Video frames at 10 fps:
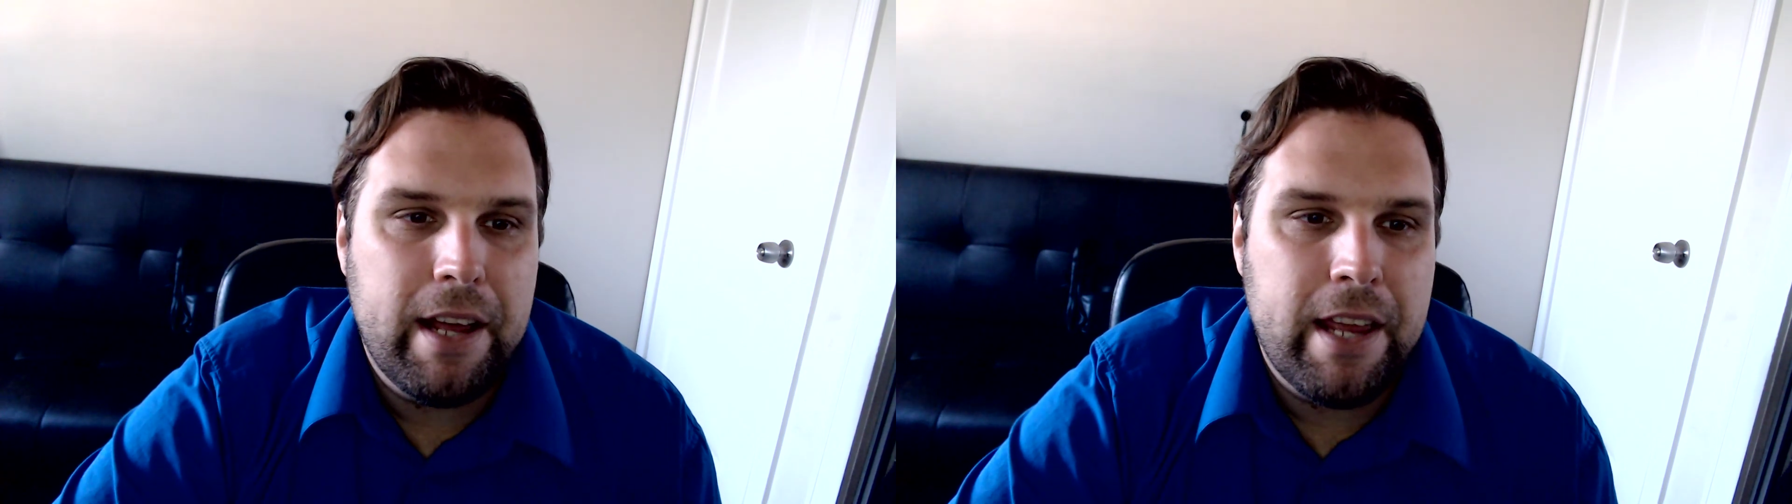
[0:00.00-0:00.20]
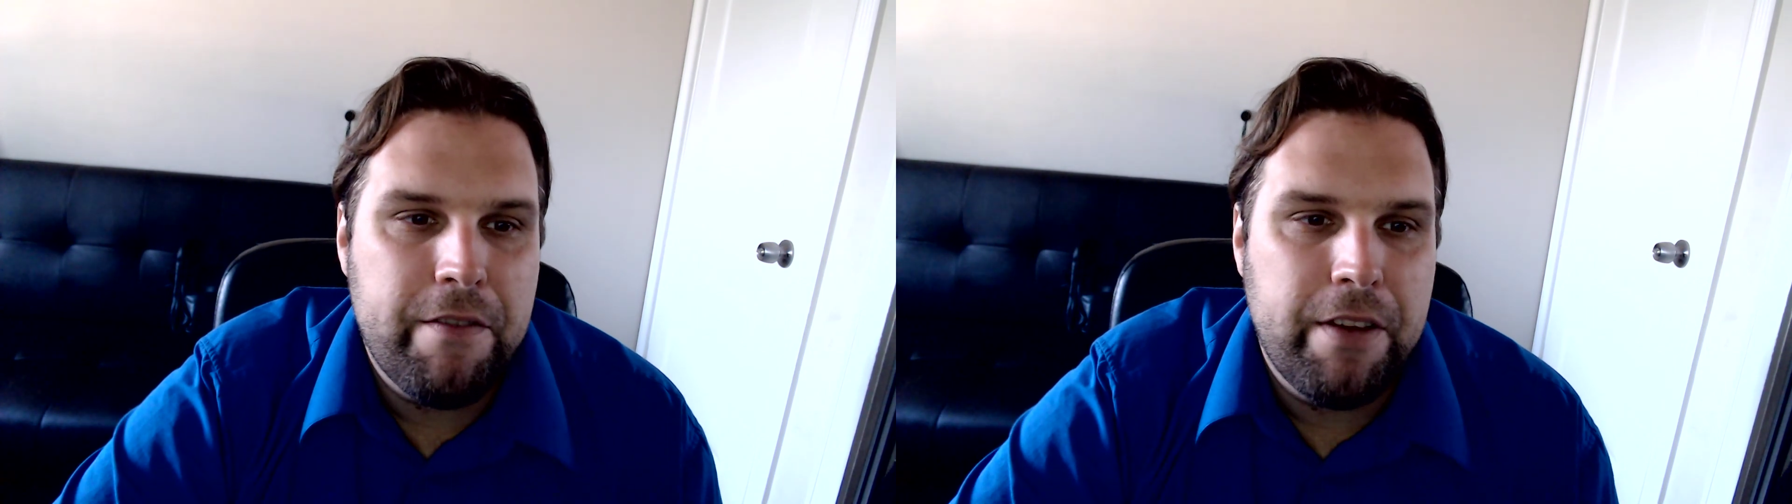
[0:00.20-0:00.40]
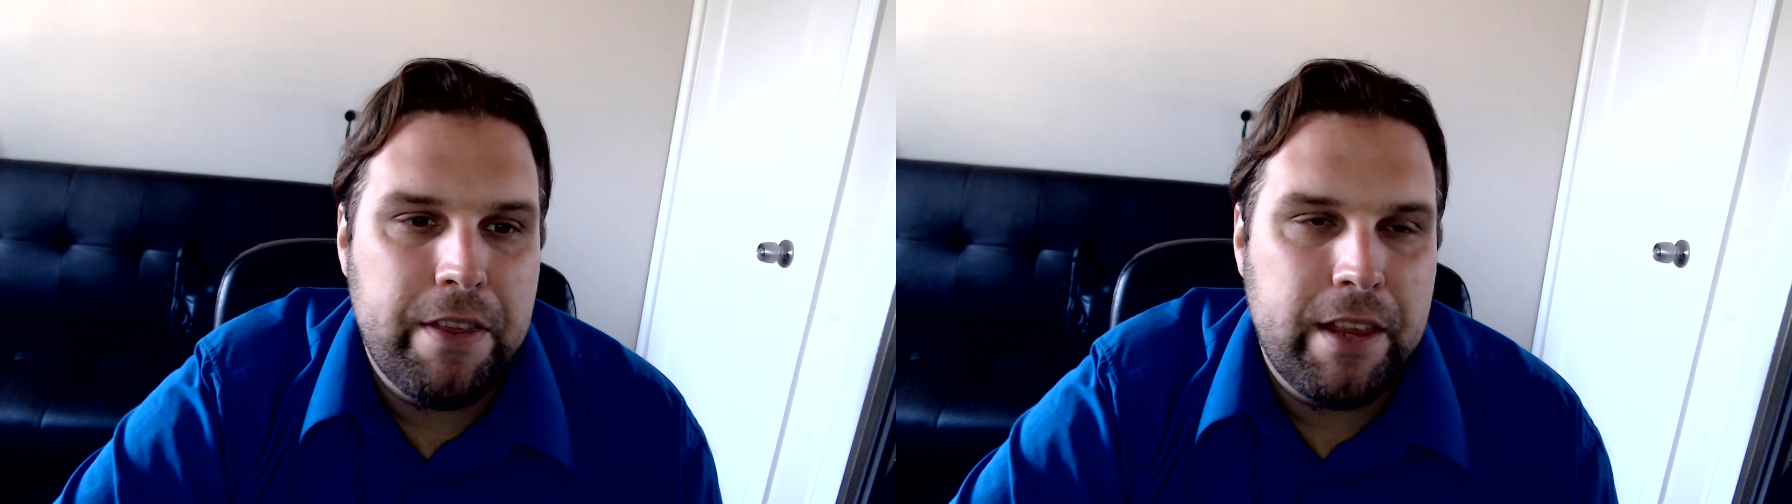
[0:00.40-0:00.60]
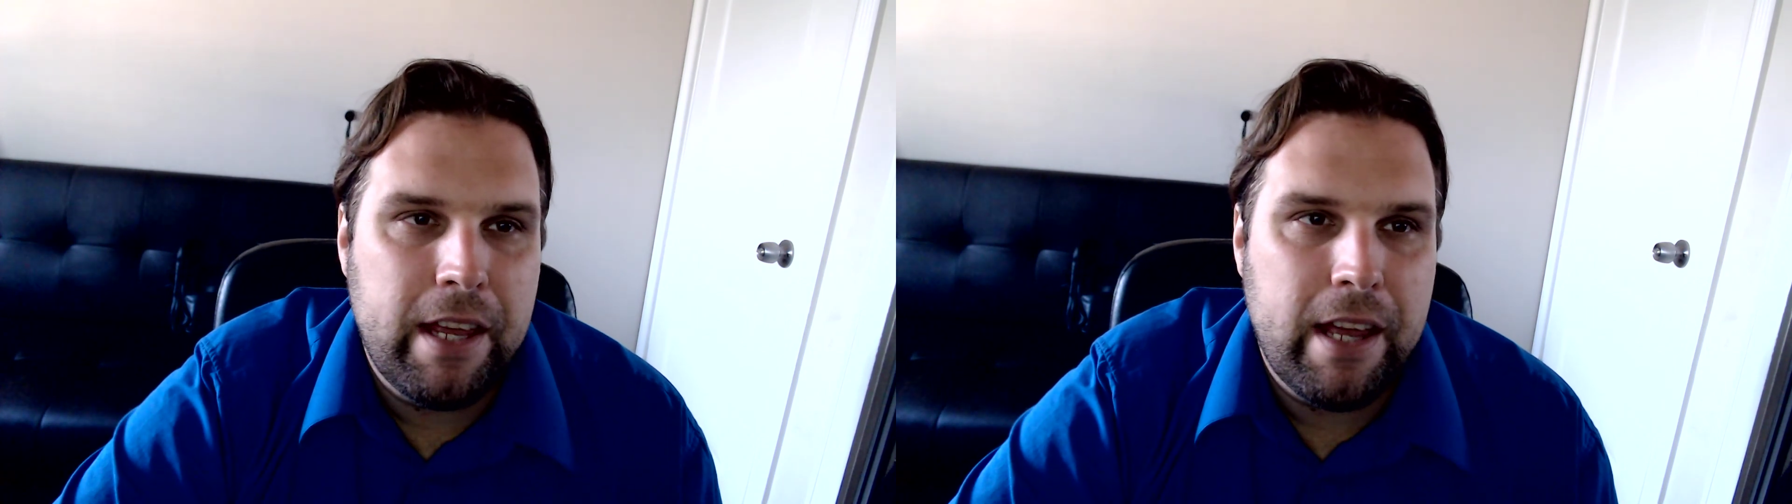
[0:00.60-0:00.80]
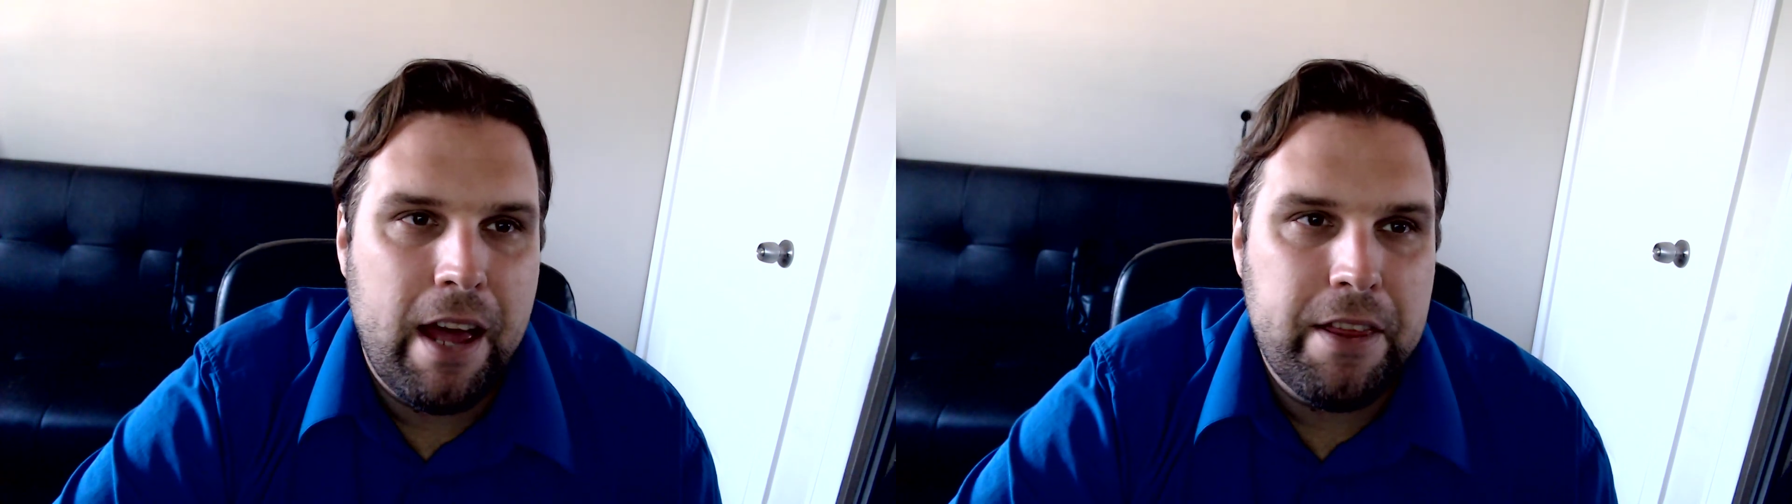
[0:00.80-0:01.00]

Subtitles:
given the